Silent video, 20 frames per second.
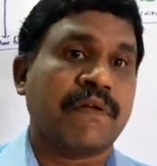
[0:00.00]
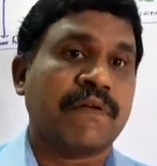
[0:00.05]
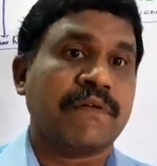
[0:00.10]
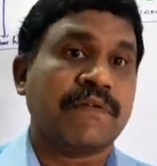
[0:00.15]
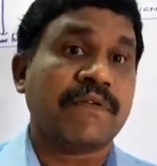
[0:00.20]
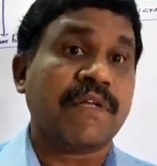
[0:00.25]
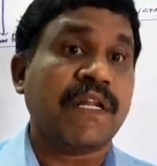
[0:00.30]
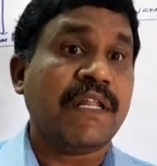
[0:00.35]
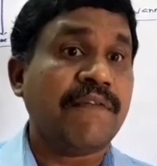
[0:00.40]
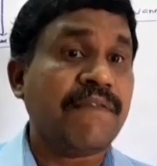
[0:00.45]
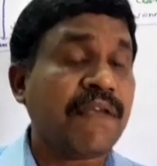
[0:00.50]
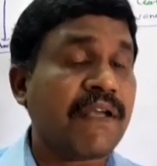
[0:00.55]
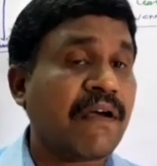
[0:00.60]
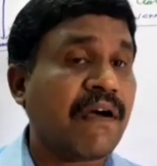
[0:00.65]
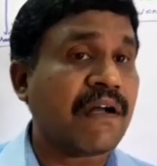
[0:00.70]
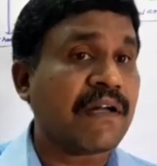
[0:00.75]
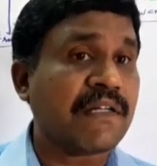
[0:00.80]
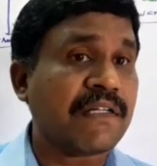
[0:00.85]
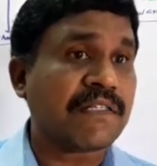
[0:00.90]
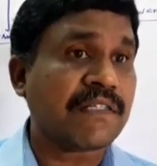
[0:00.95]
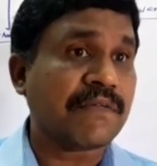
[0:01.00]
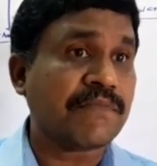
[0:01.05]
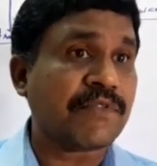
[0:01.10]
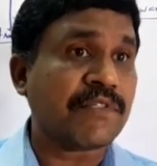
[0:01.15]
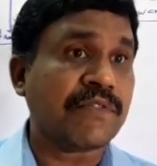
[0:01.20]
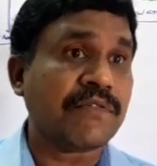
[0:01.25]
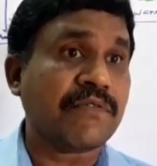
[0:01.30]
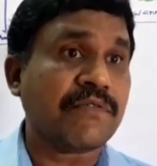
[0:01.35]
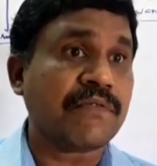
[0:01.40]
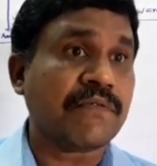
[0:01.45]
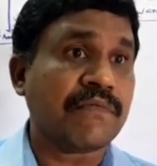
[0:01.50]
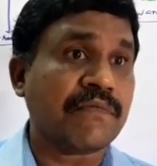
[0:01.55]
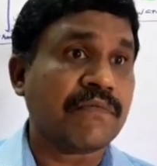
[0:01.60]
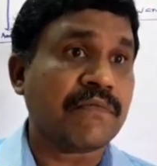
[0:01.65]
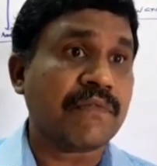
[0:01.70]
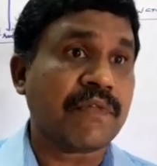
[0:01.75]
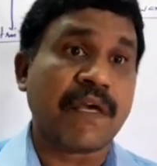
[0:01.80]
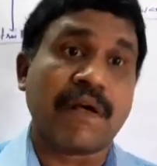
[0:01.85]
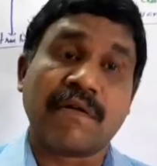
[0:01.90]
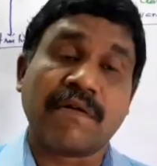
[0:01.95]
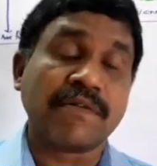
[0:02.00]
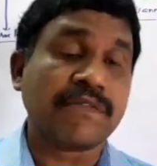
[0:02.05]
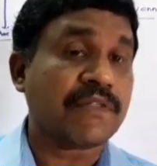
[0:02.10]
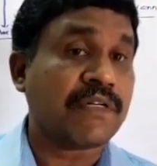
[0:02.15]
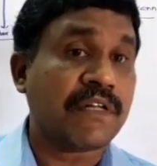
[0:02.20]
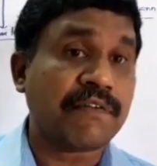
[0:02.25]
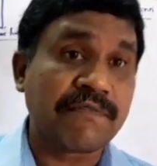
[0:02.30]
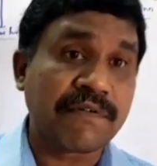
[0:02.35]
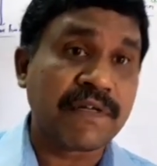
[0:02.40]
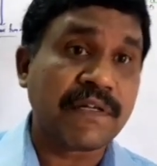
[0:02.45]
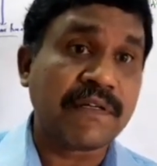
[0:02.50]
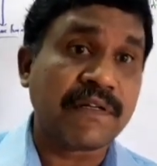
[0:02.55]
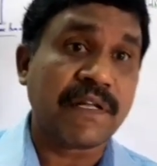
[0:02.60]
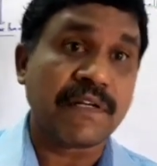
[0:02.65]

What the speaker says: So living organisms, you know, they are also different.